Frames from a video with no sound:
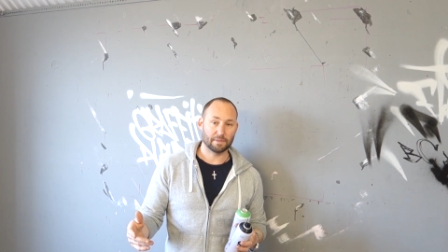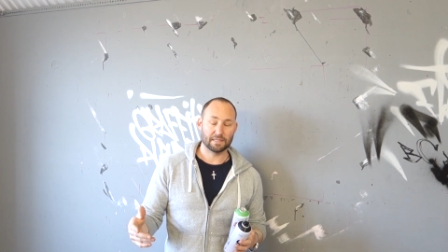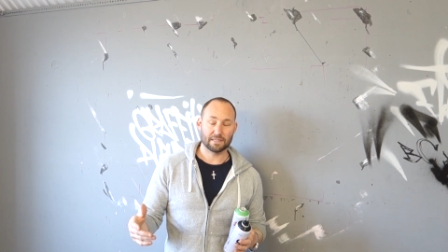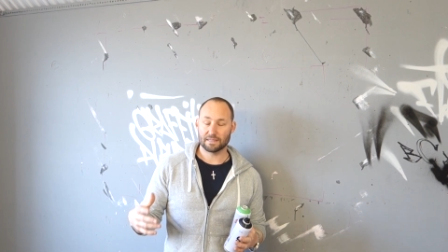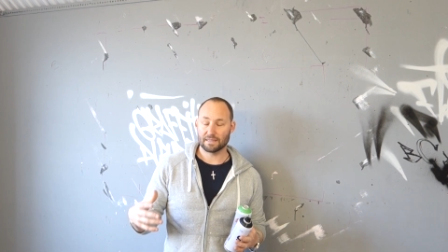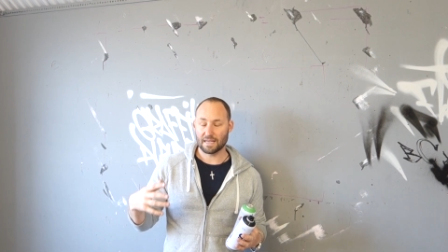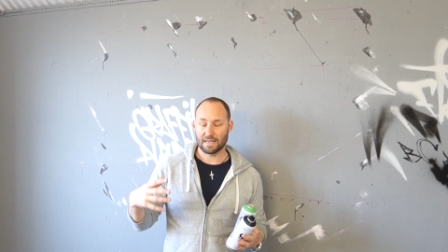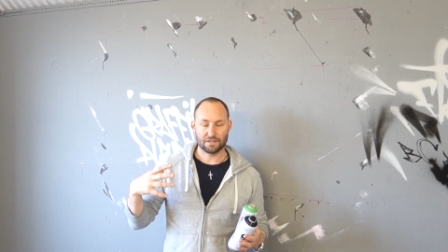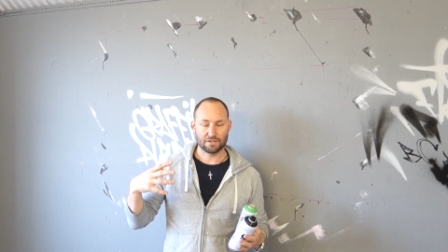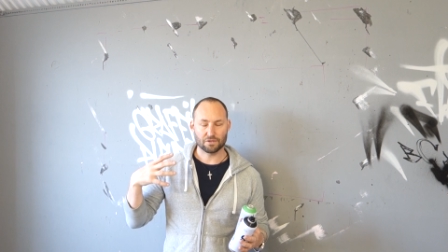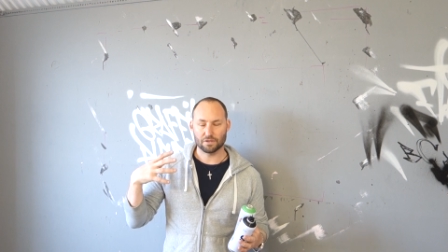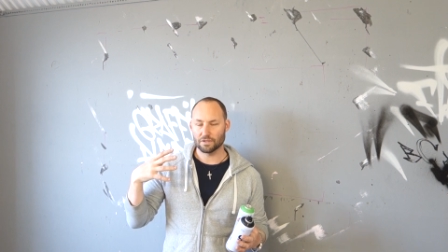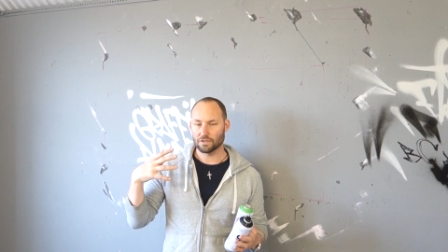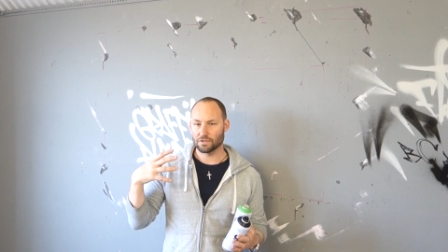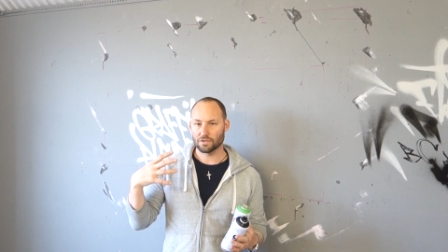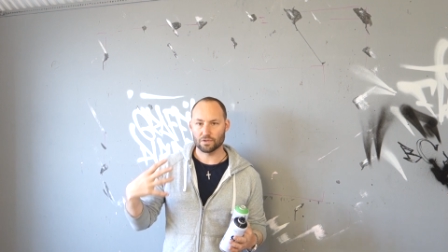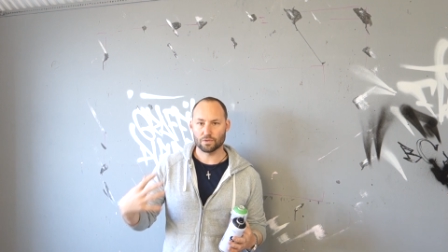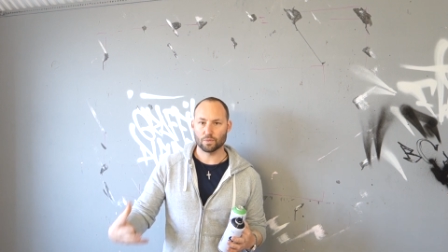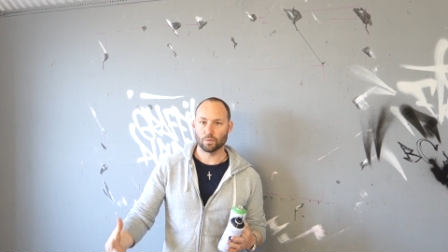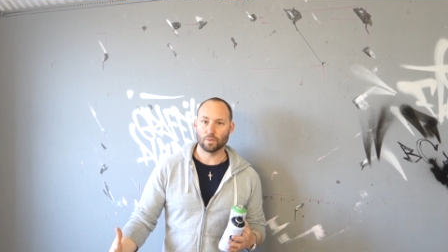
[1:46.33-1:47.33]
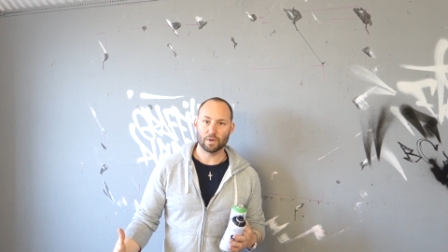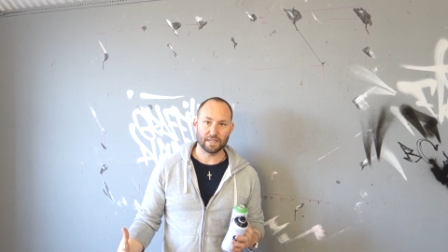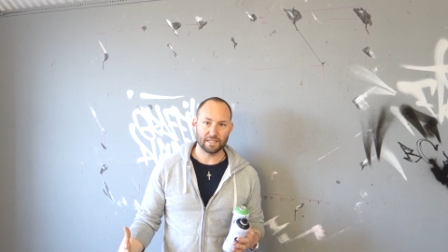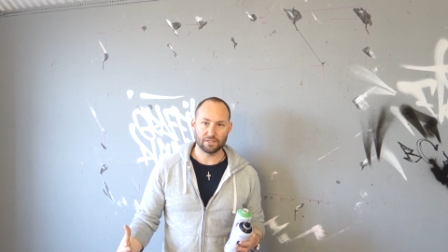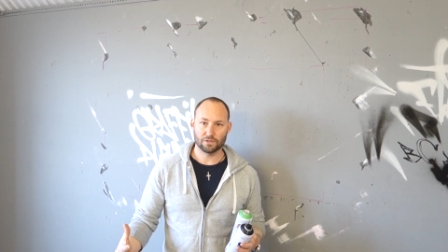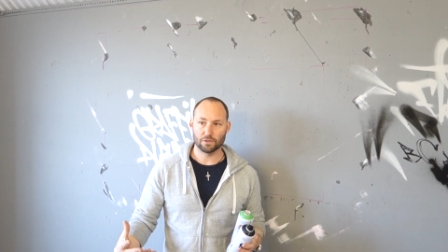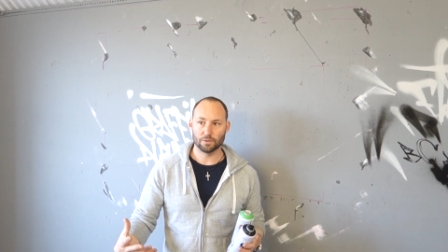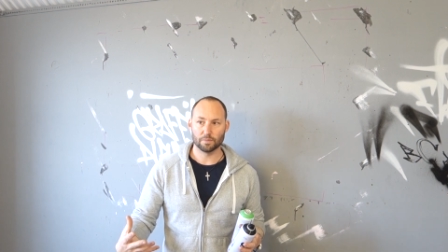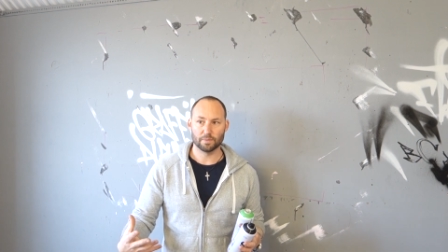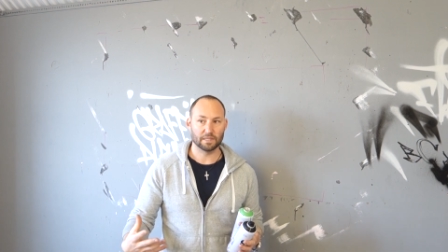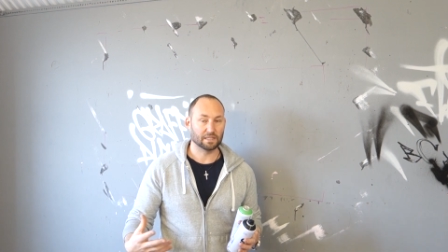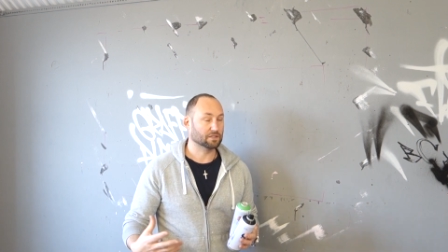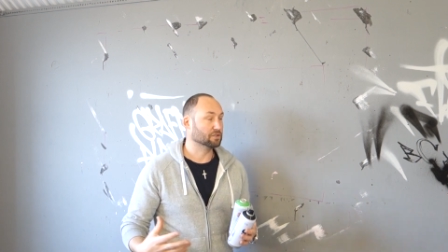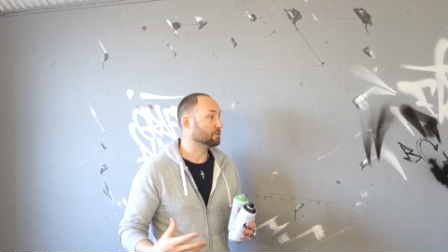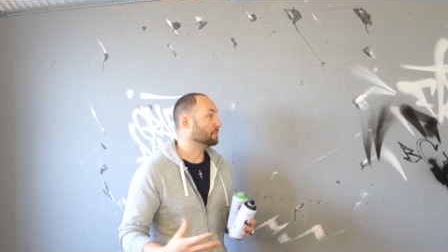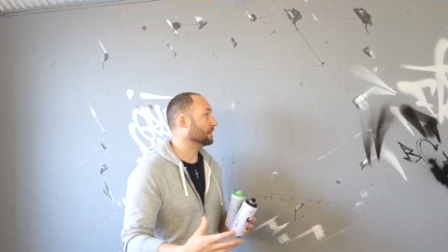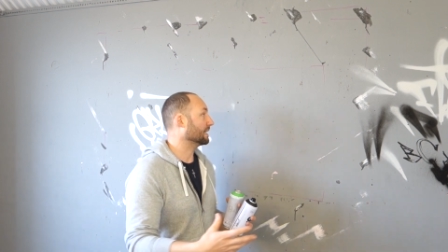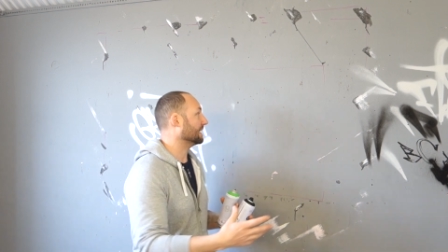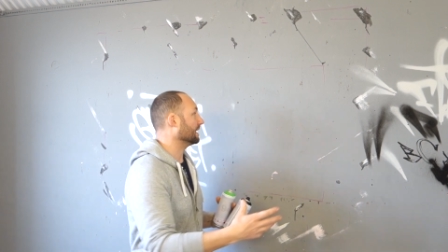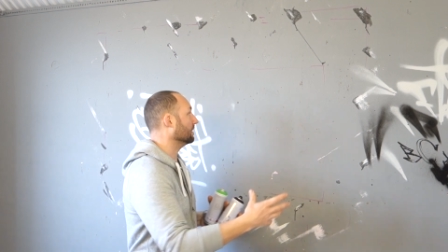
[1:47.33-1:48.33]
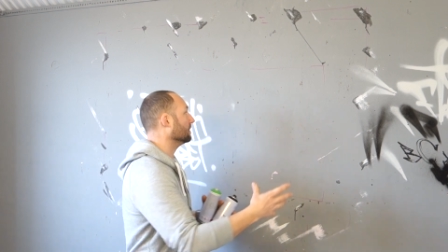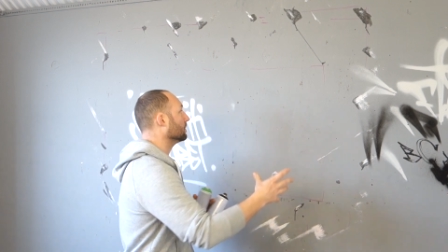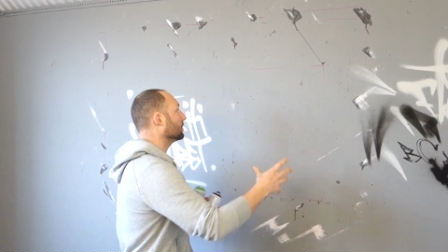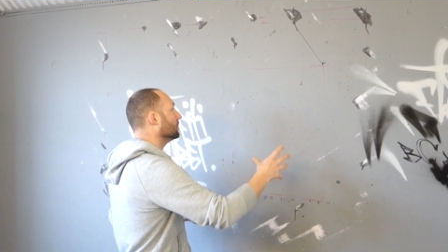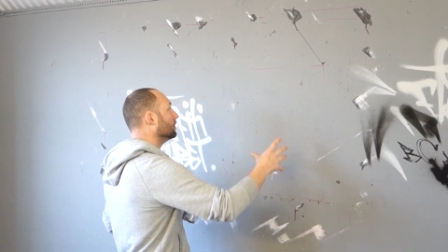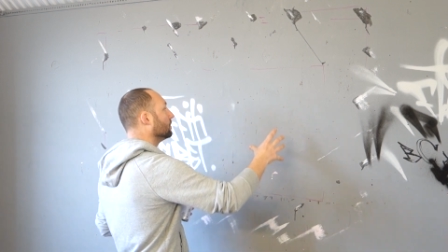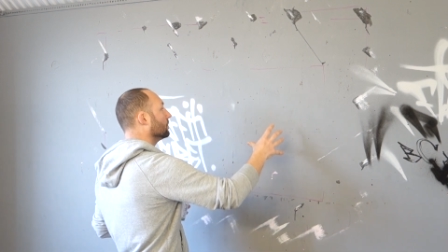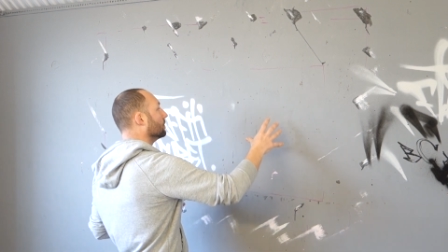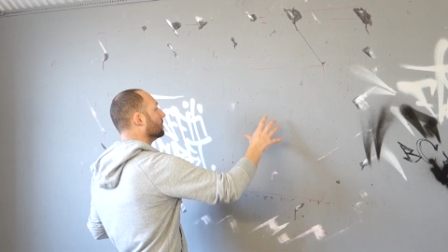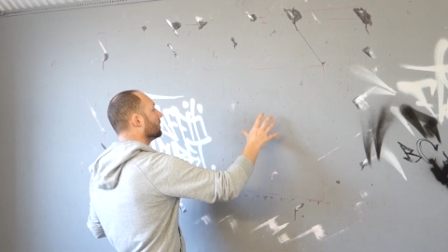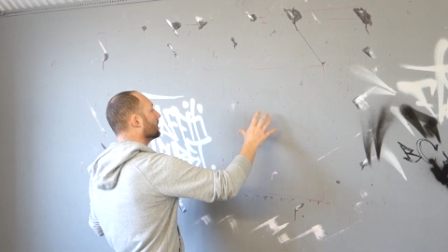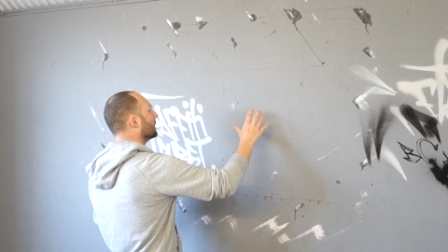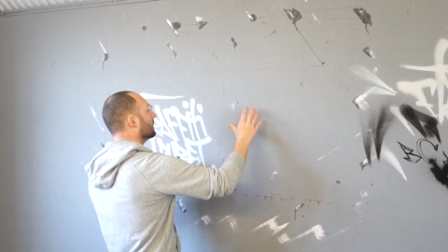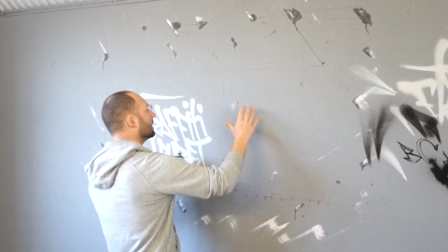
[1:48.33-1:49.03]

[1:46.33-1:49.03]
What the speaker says: and an Astro is just way too big. To make it look cool,